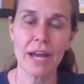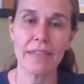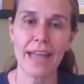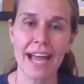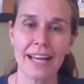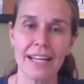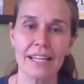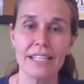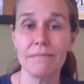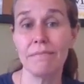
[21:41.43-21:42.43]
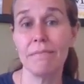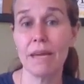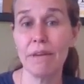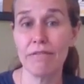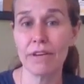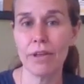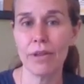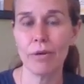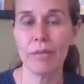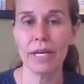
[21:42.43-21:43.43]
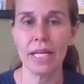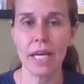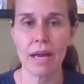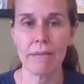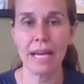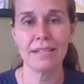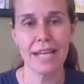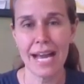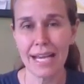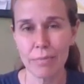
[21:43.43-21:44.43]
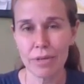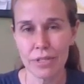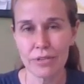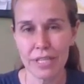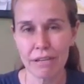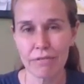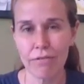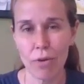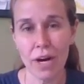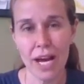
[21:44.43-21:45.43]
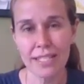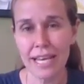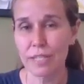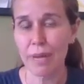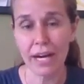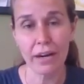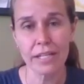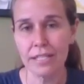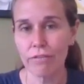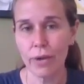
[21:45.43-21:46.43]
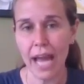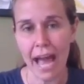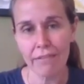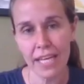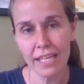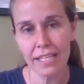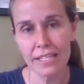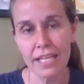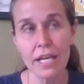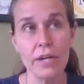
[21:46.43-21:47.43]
and that could maybe feel a little bit anxiety producing for us as parents if we have kids.